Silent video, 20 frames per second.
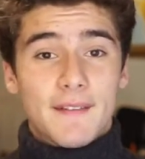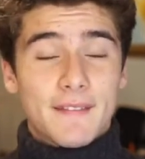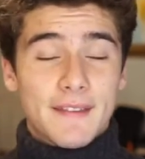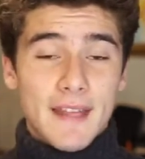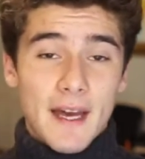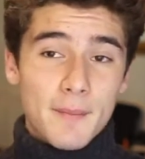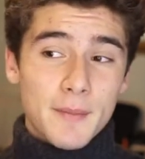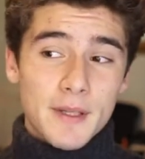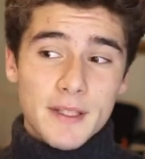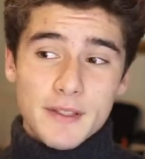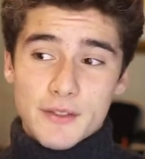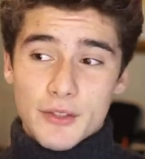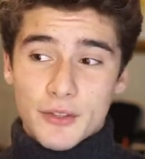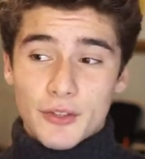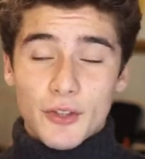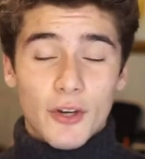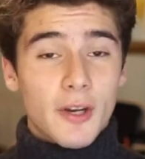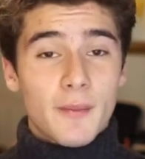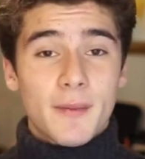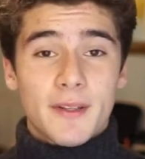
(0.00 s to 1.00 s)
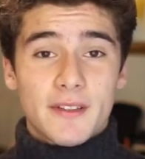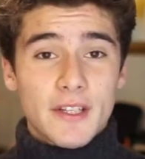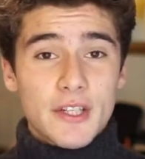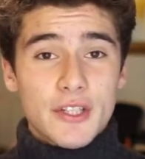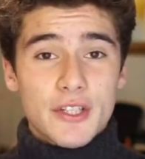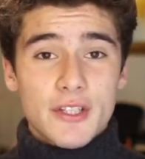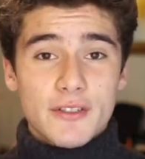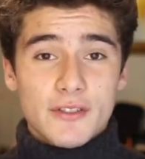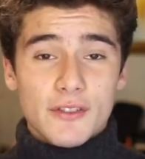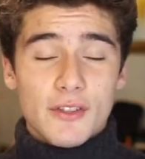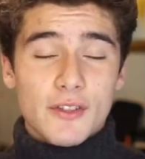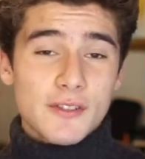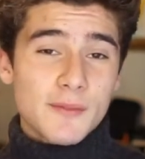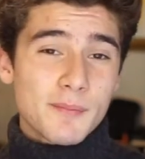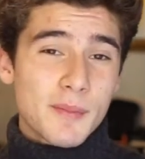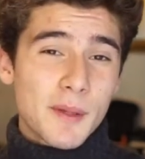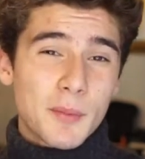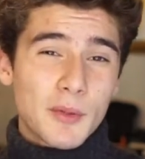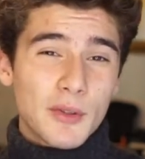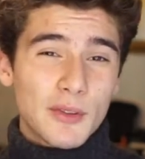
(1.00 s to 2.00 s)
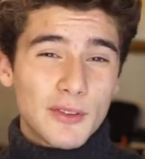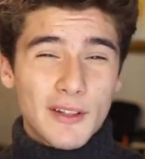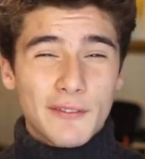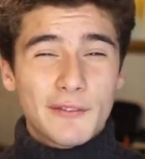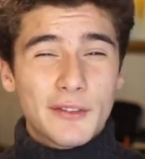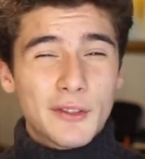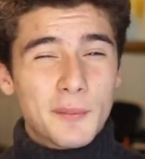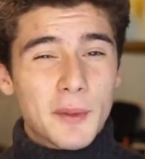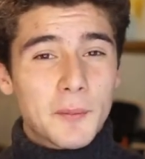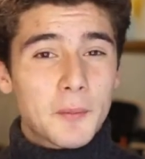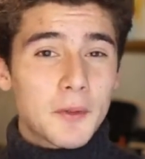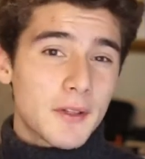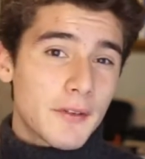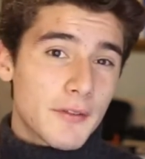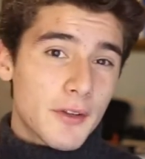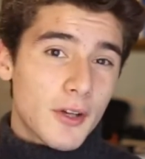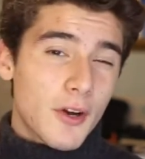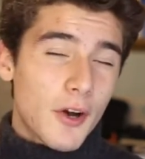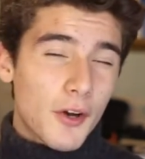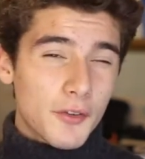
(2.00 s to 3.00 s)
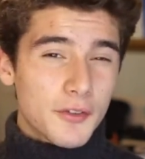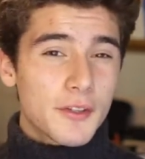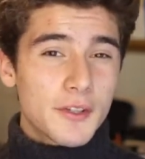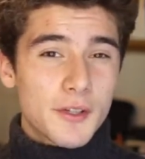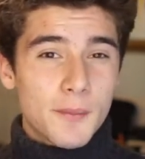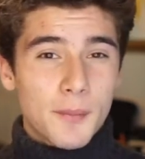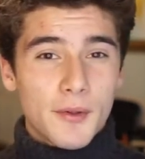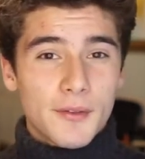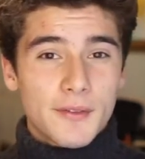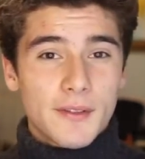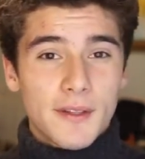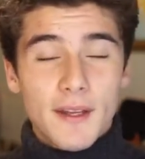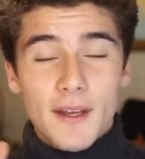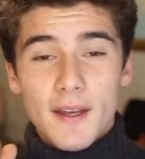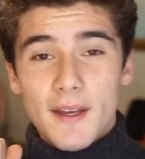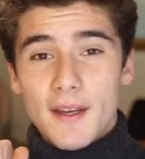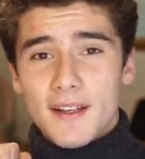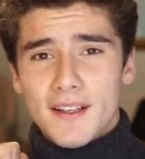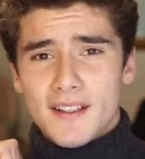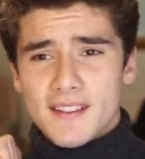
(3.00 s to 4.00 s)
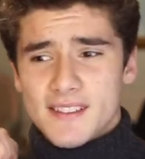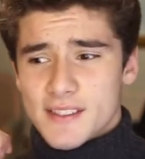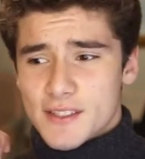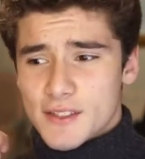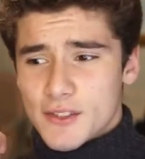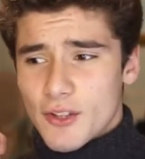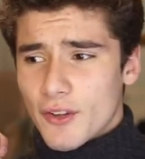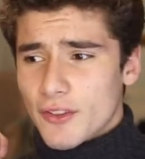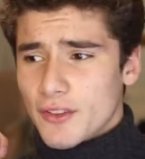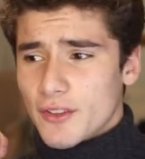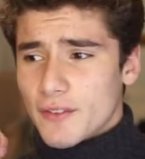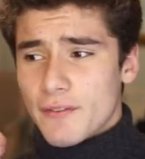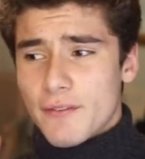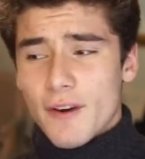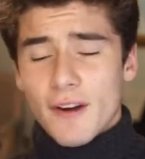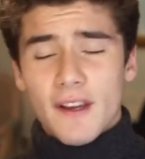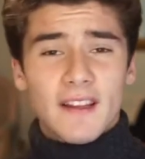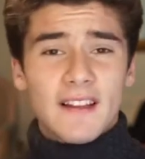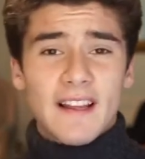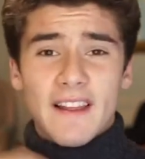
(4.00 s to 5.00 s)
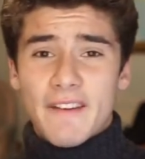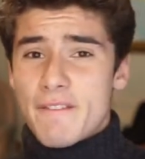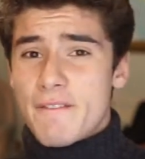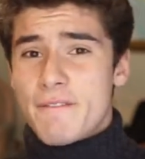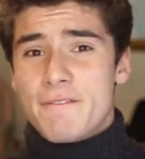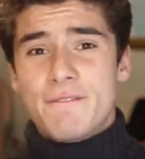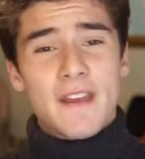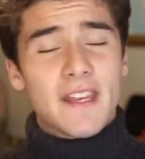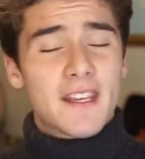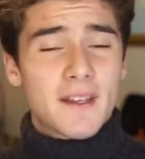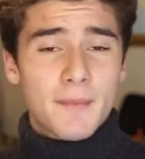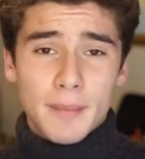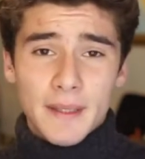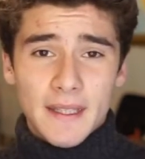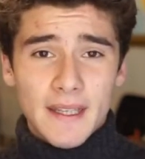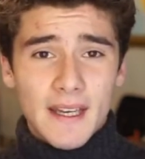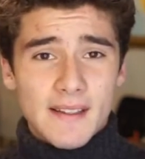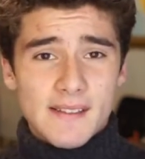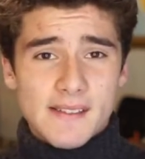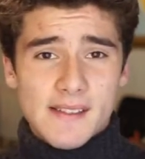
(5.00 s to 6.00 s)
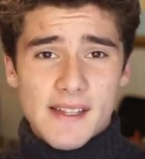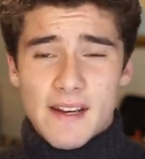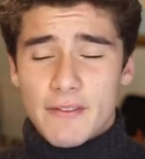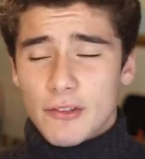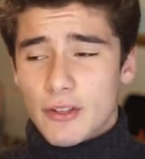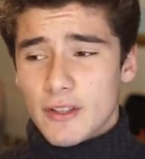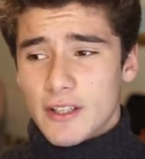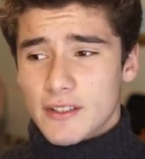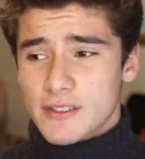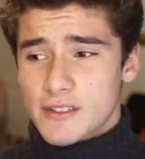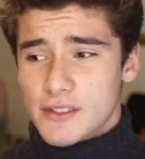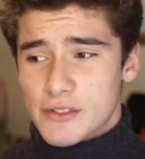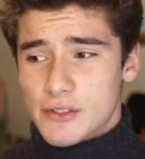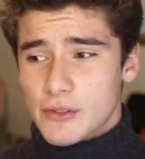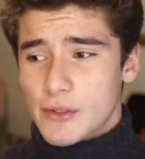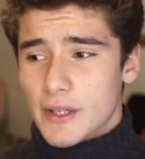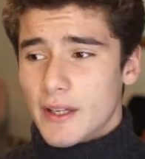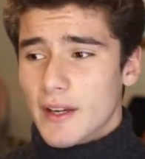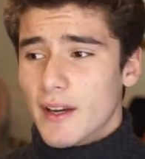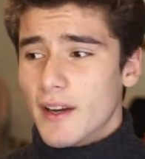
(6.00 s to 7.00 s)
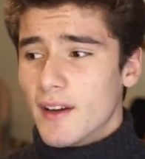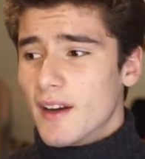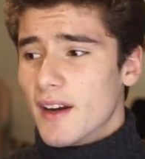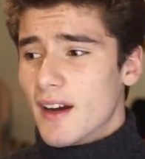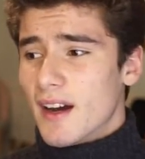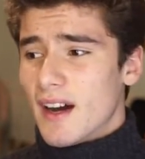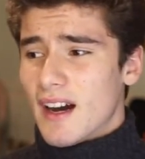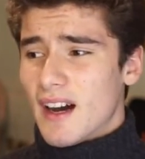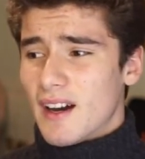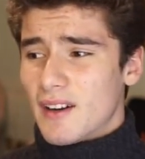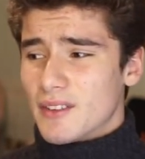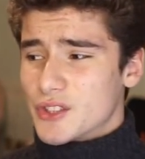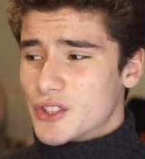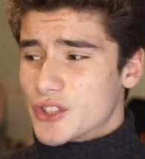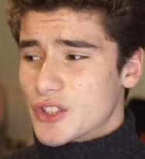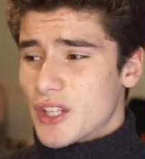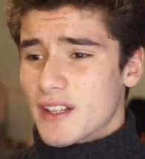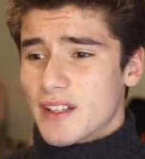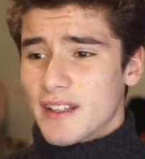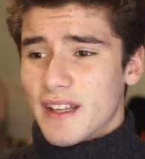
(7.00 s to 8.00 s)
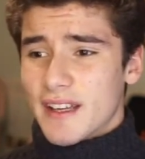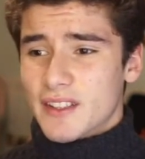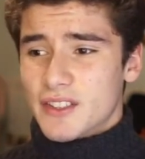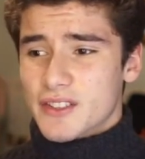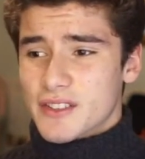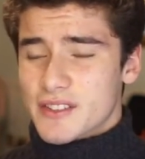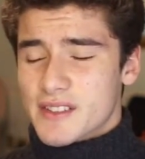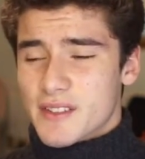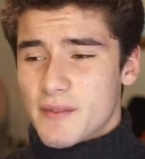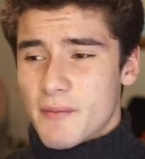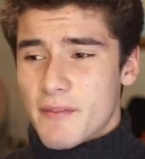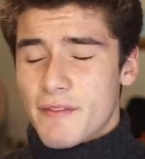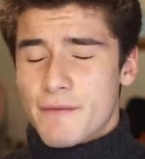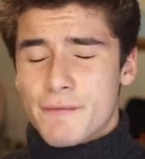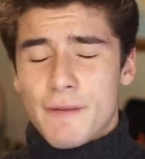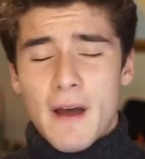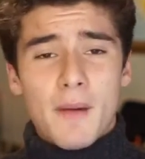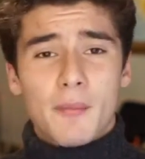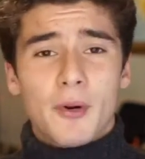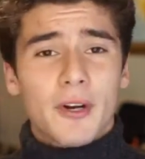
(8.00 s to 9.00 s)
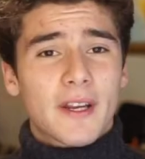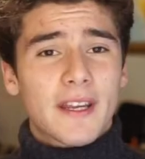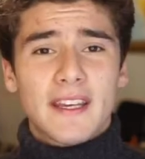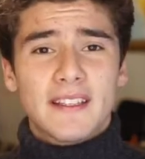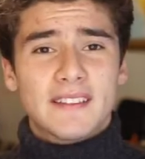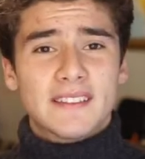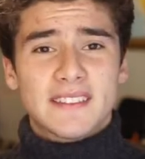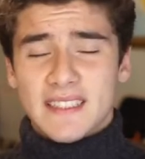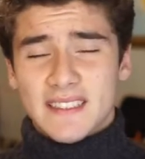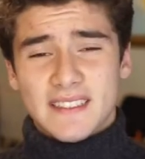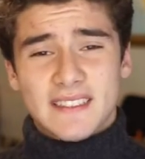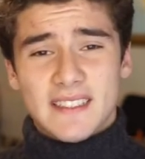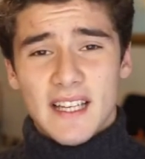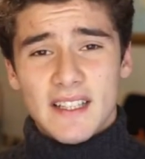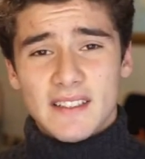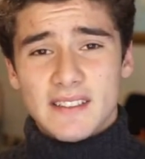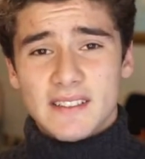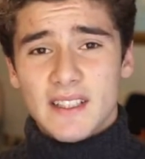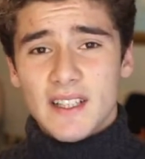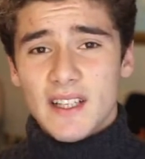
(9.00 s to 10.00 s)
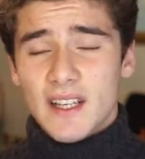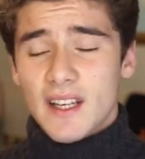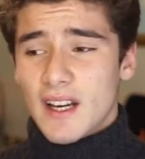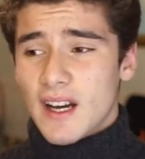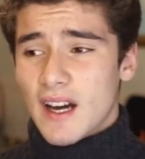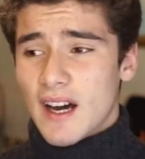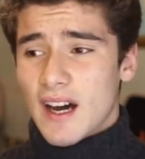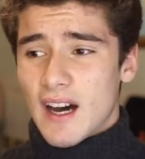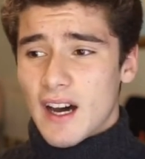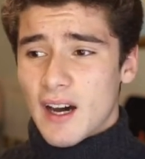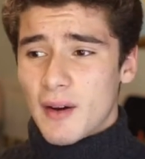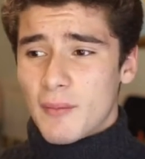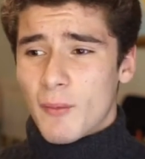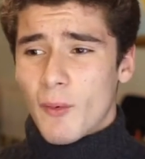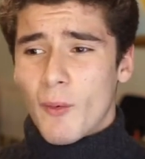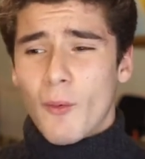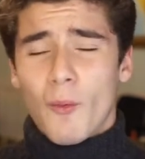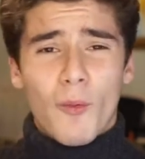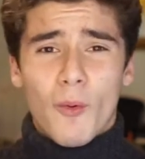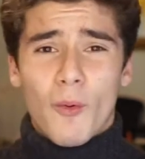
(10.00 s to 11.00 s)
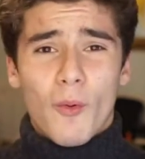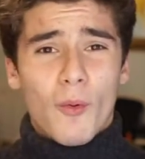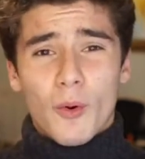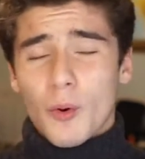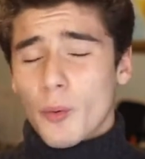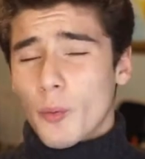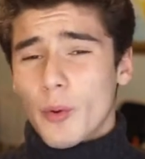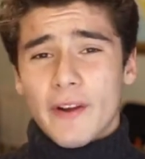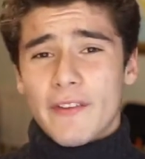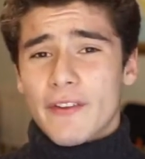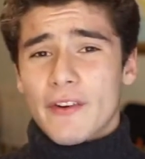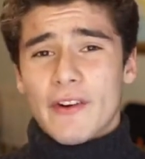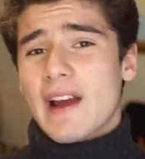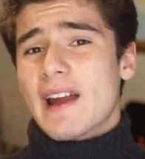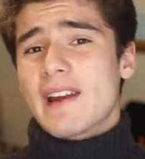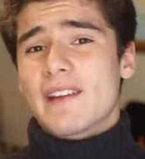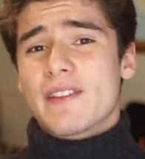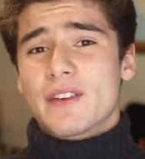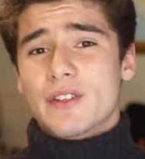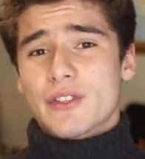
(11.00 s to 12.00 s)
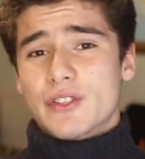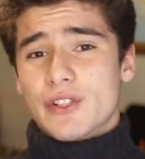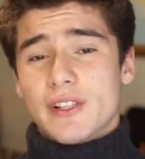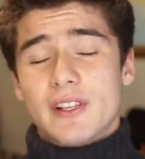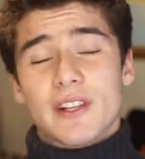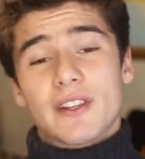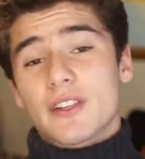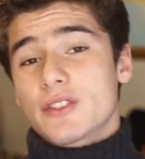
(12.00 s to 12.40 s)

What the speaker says: That means your documentation is awesome. People love you, people love the content you're posting, because it's not the fucking like fake BS that everyone else is doing, trying to like just fabricate success, or where they're at in their journey.